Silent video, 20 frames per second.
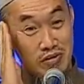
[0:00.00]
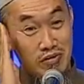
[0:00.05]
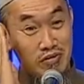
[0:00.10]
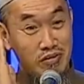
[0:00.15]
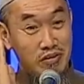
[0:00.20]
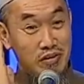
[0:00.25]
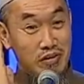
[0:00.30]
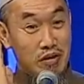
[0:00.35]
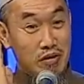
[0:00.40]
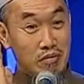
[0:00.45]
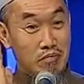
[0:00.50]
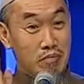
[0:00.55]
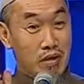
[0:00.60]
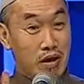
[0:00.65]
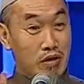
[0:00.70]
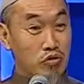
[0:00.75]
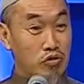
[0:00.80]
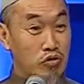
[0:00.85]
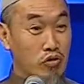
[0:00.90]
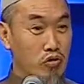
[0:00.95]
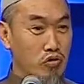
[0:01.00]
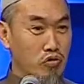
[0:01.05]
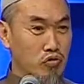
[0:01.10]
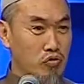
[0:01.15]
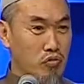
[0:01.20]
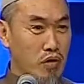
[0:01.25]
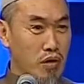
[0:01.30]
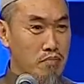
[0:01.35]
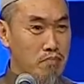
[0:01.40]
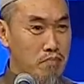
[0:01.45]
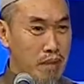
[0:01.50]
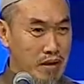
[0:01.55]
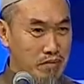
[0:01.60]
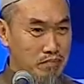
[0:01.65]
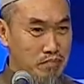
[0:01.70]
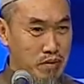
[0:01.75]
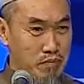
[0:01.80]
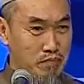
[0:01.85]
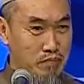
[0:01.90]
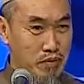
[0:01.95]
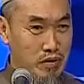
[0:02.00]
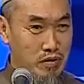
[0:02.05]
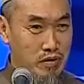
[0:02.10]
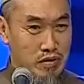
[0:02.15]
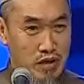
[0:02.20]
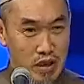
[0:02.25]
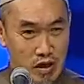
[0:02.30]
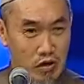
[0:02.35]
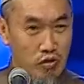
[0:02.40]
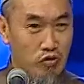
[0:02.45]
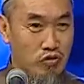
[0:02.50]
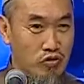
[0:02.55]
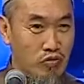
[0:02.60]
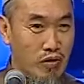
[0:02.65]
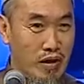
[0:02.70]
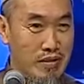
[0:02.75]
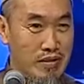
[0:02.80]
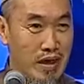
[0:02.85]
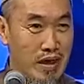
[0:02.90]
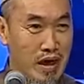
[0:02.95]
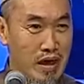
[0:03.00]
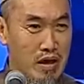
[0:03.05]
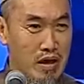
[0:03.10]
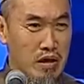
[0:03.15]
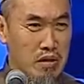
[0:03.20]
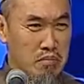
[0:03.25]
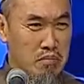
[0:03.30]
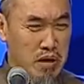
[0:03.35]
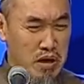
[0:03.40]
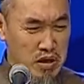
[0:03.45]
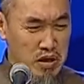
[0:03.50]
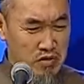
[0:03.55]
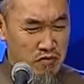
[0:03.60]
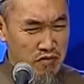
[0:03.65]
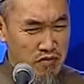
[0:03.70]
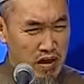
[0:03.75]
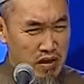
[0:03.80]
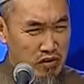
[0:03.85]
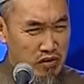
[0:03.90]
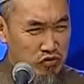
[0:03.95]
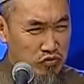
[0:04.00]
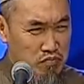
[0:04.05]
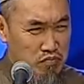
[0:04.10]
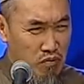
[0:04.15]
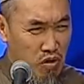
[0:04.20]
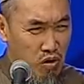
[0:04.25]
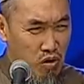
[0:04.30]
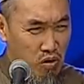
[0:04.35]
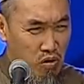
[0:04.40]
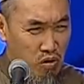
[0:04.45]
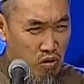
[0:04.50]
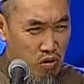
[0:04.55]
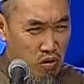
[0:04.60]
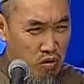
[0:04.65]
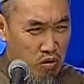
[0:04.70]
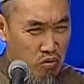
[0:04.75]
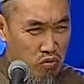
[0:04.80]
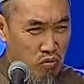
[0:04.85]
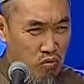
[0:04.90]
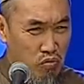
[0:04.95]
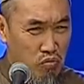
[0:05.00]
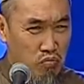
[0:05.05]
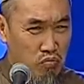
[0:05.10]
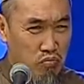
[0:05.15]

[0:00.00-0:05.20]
You know? But those who are bad people, they also are there, but in a very small